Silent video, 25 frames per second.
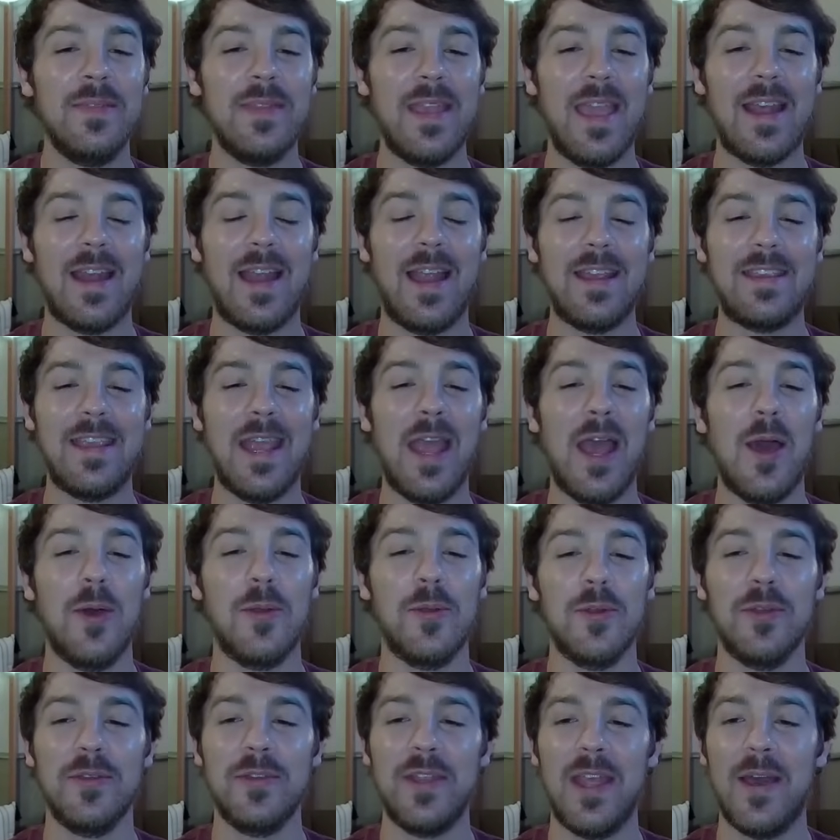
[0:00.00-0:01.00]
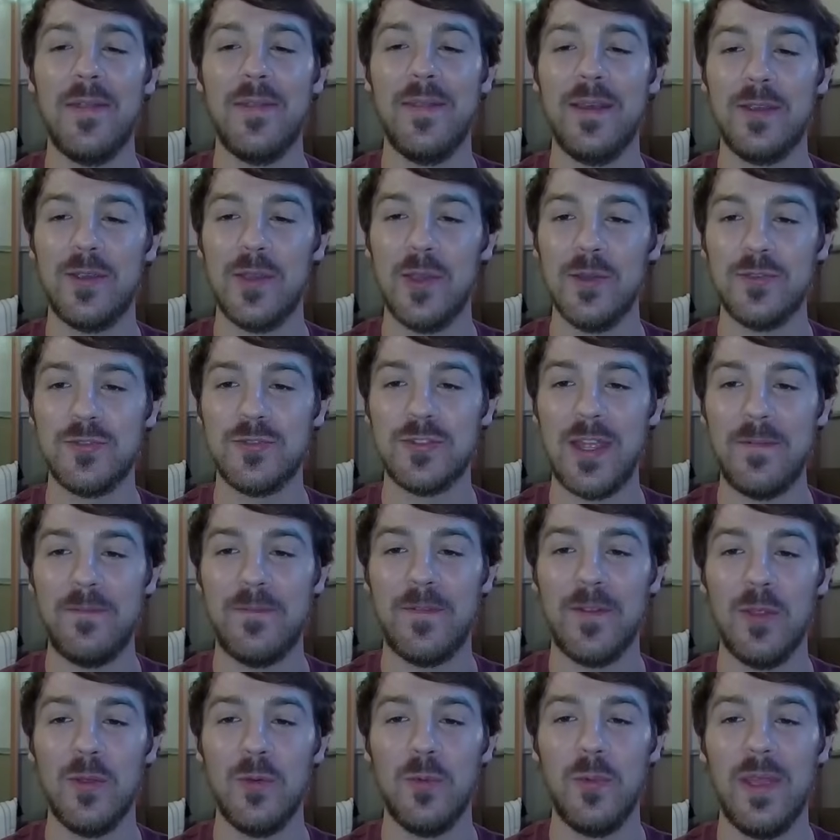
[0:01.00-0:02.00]
and I counter down the Ghost type
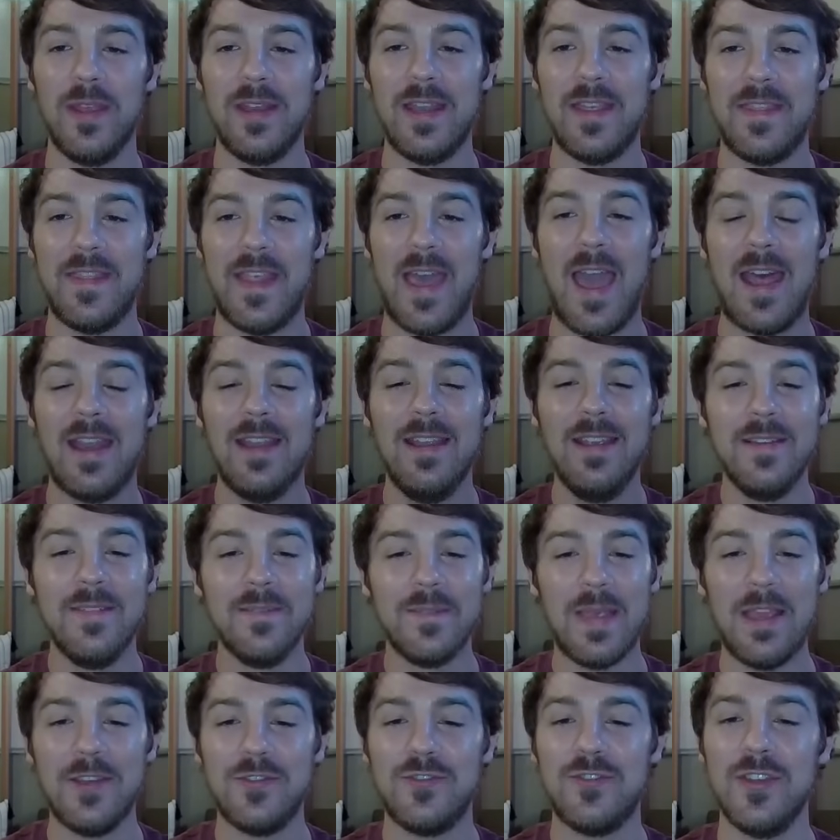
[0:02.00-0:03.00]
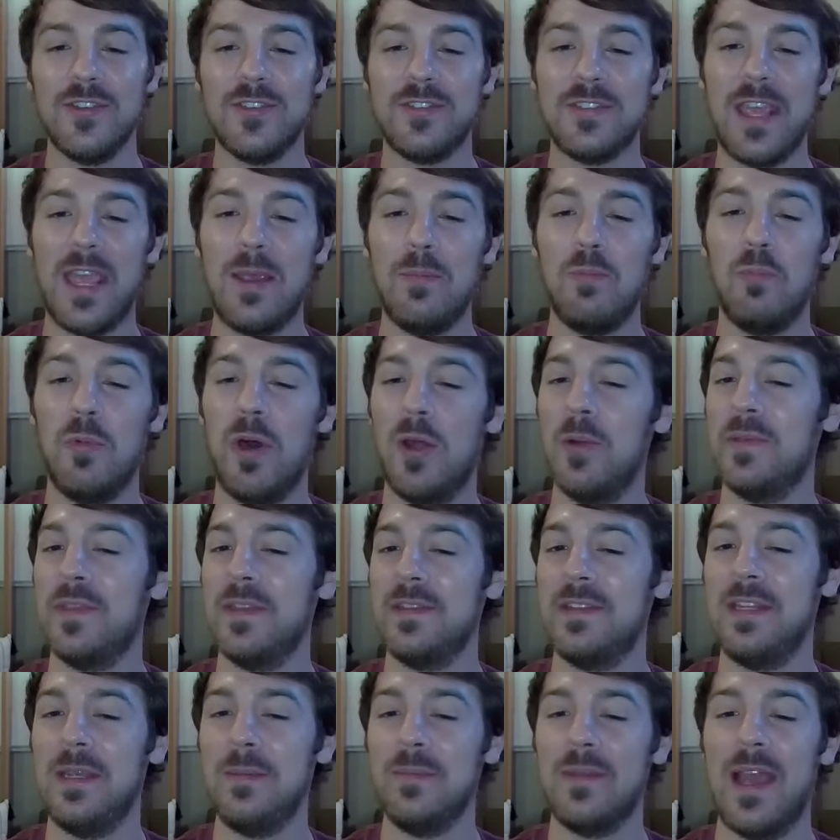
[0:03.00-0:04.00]
for the win, and that is just game 1 with
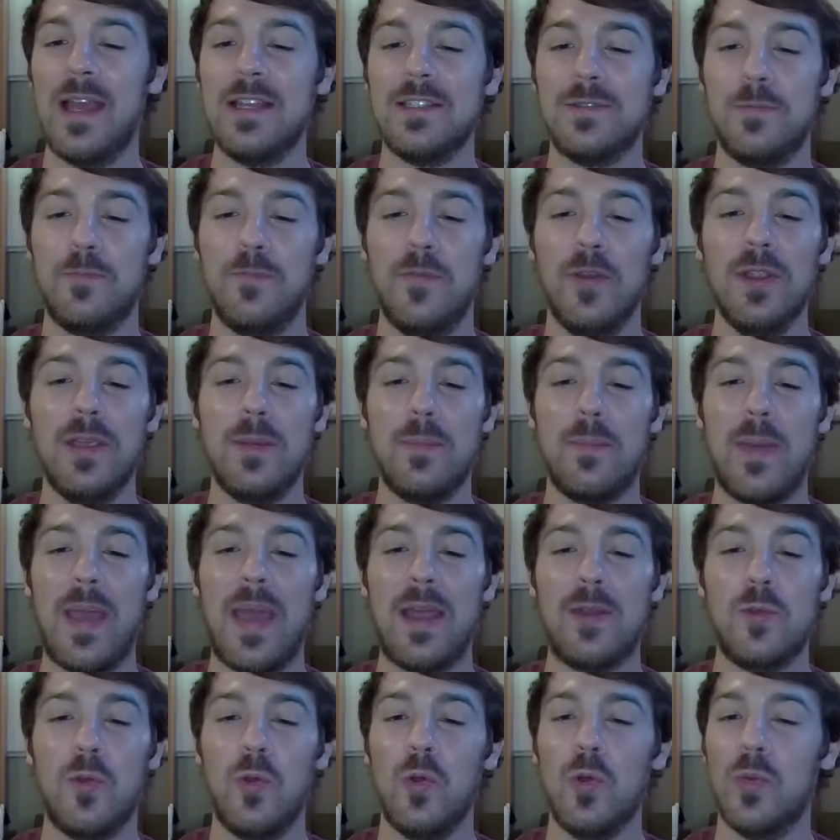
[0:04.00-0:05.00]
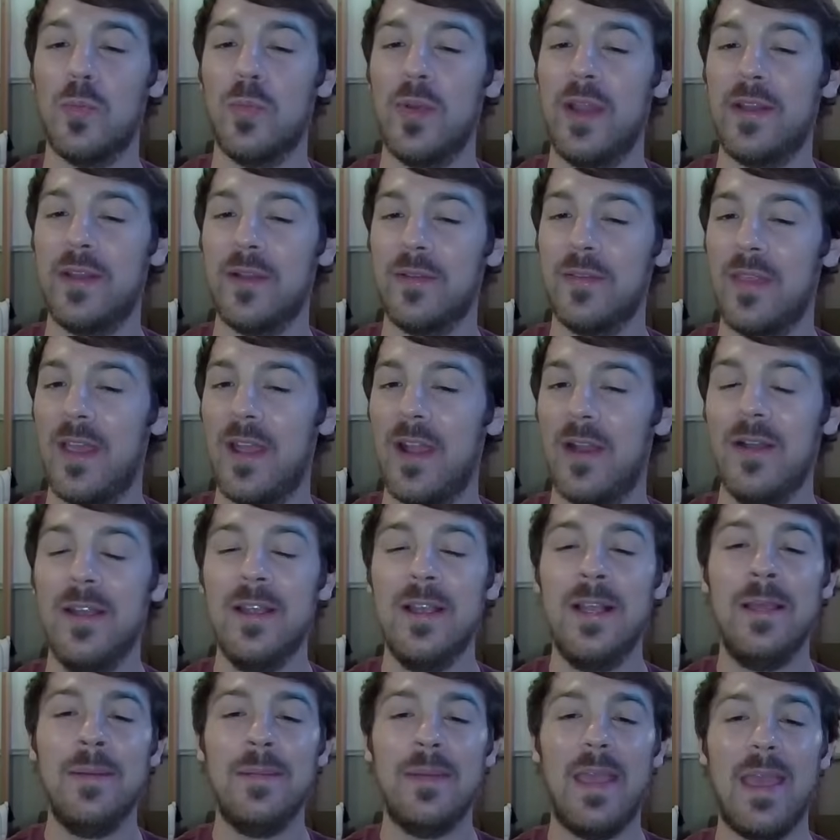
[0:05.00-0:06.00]
the team, guys. Really bad core breaker there.
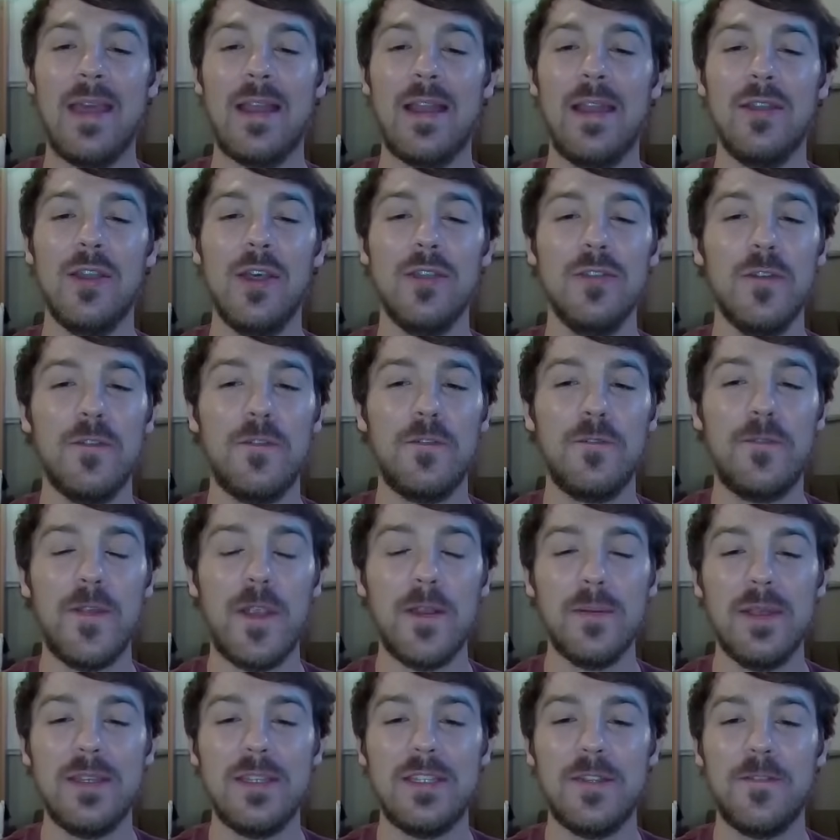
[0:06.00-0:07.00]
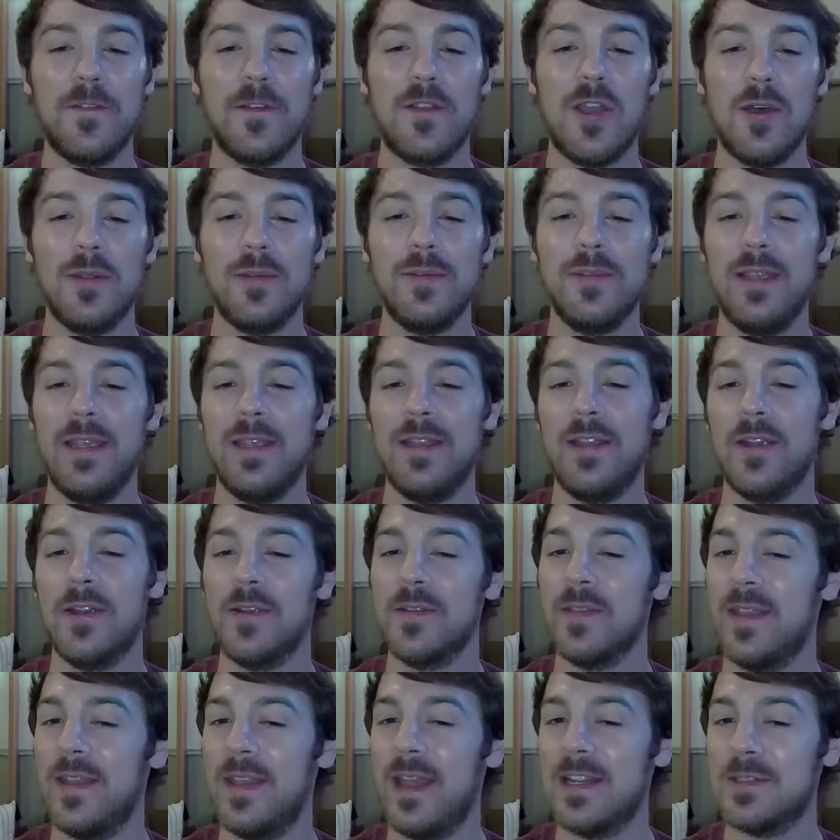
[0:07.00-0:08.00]
And another fairly difficult lead here
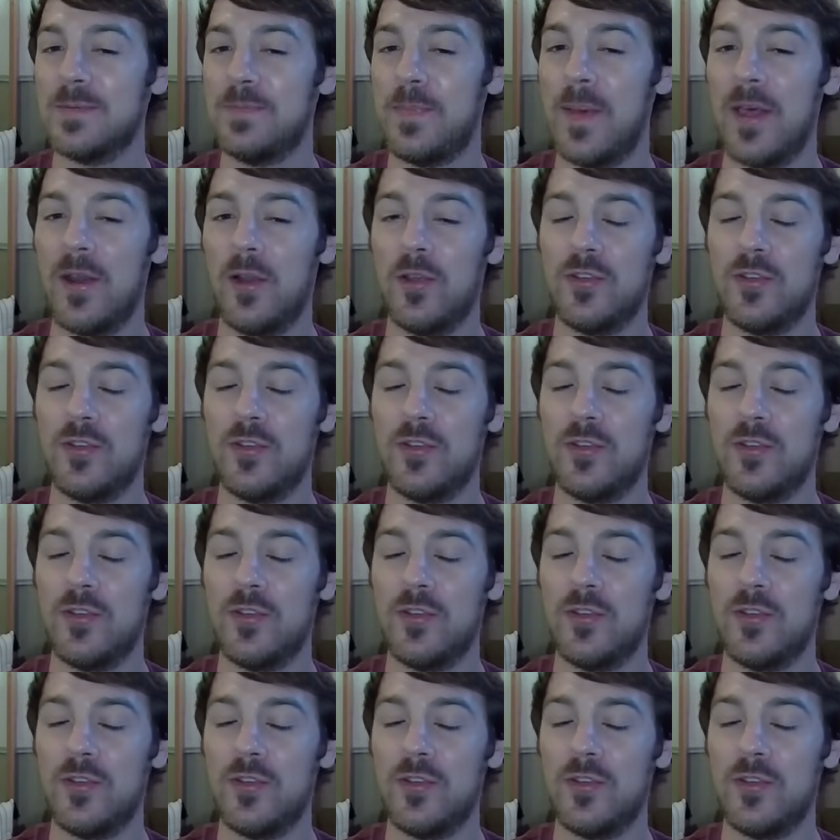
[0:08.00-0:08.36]
in the next battle.